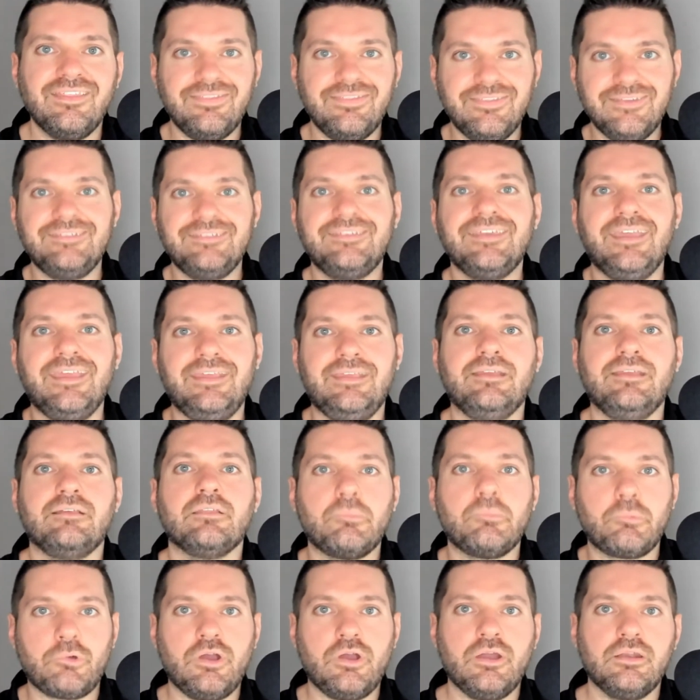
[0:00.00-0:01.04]
then taking the
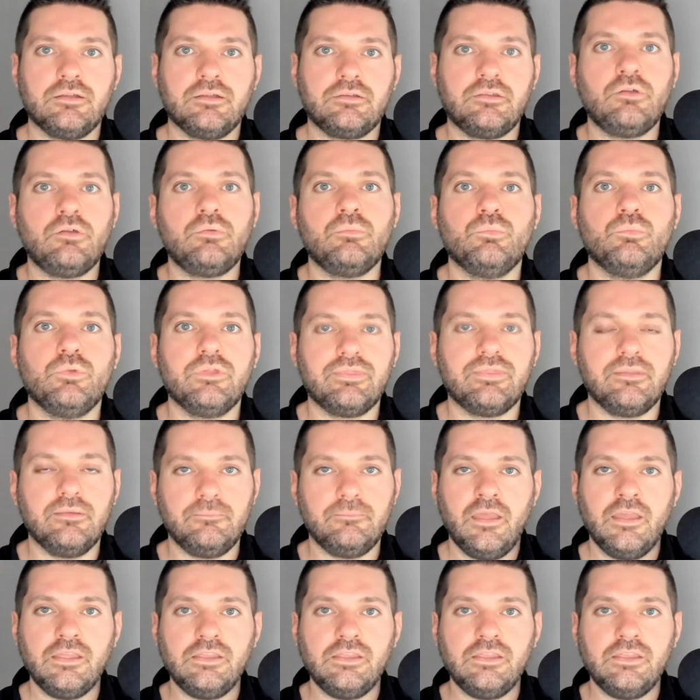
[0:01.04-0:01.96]
product home with them.